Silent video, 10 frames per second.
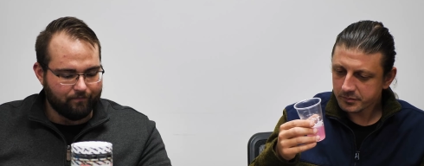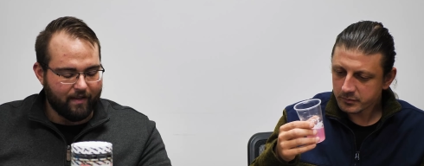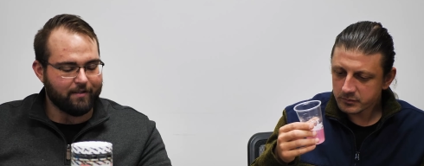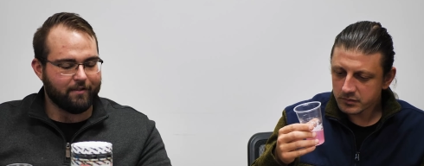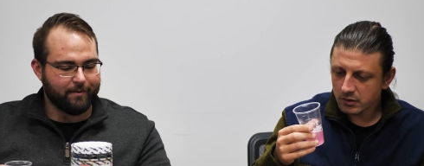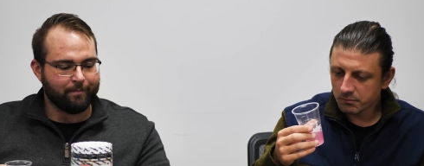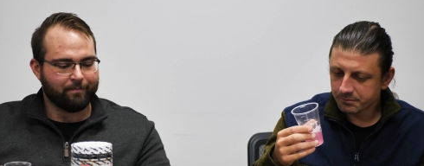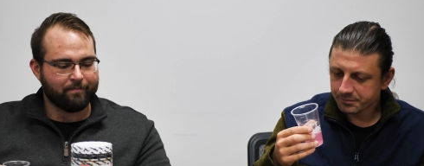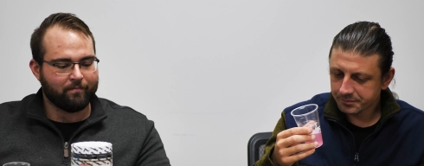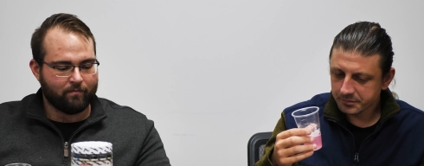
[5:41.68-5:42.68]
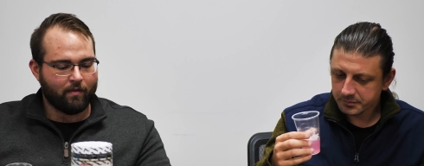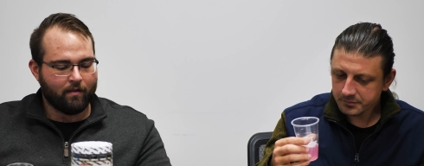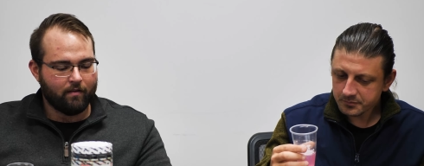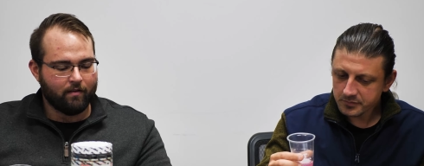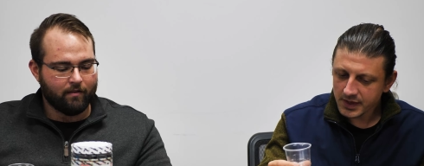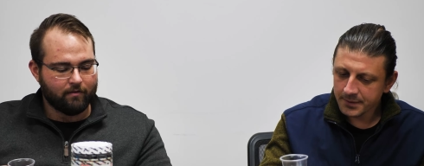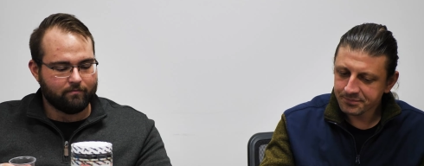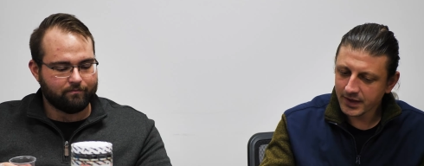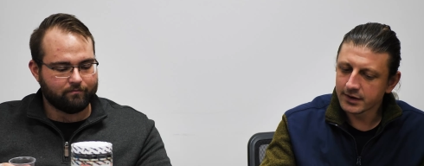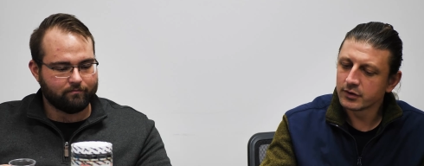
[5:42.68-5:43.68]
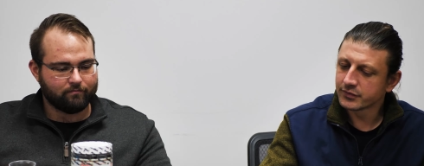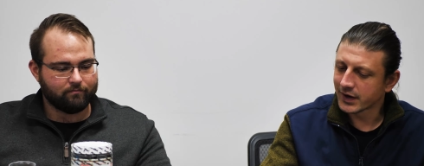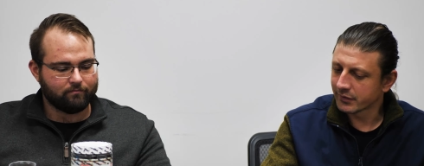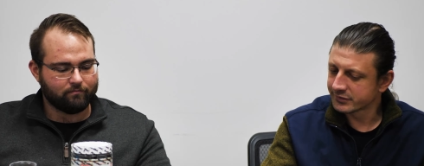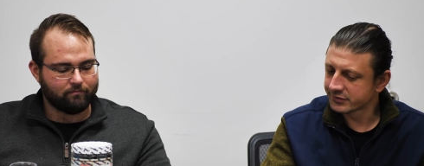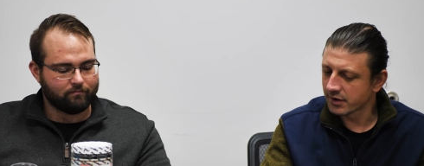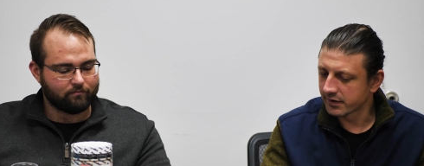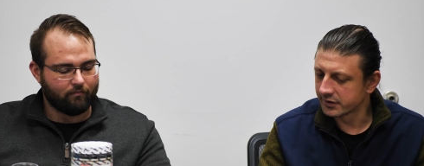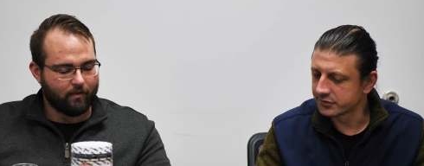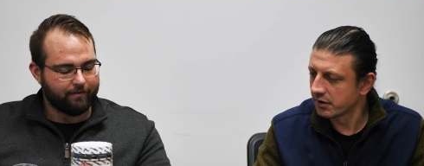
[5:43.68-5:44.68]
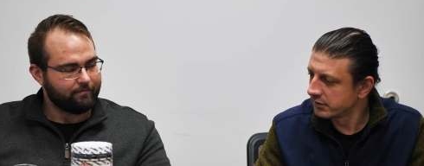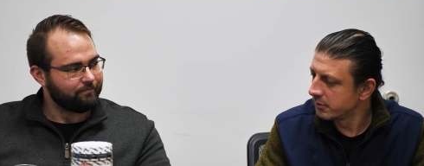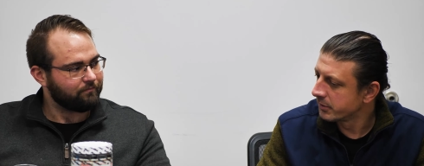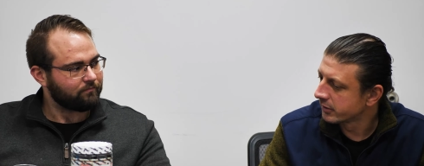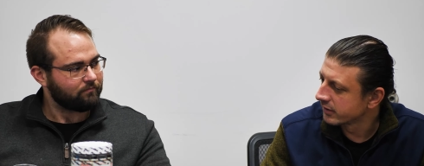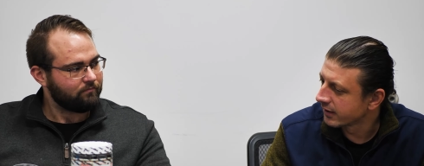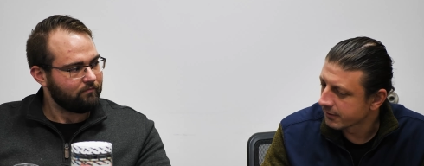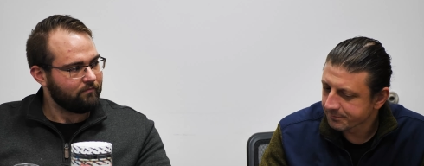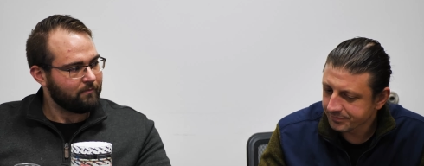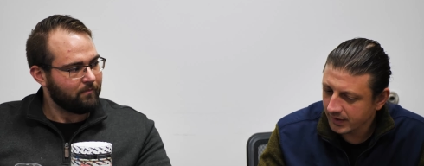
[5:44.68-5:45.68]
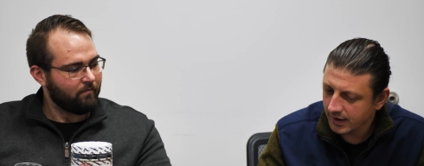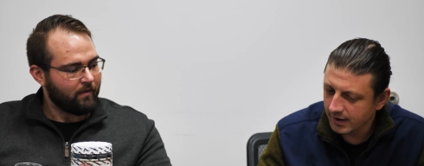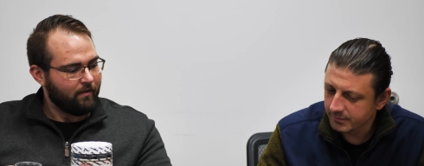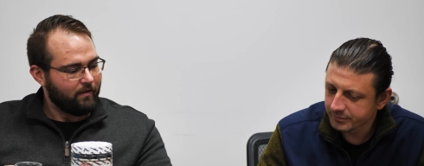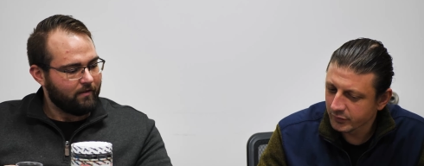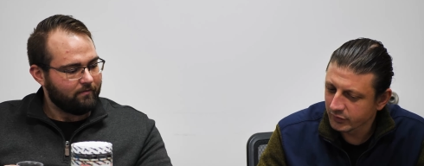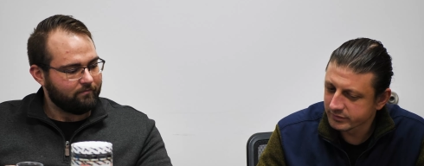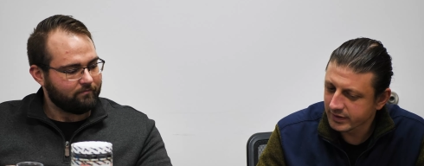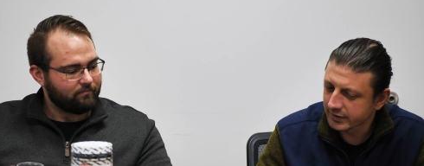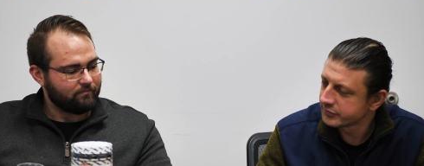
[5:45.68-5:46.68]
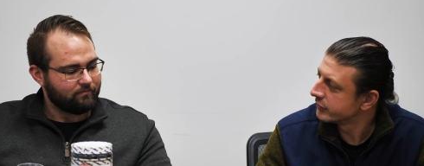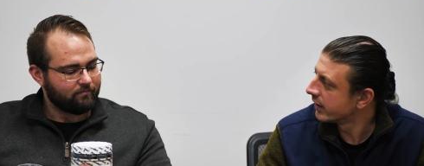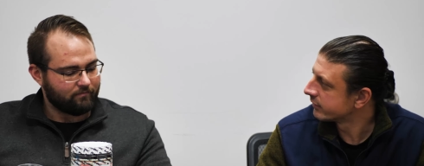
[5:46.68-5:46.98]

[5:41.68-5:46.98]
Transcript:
Speaker 1: That's good. You know what's funny? I was just talking to Sean a little bit earlier. We were kind of shooting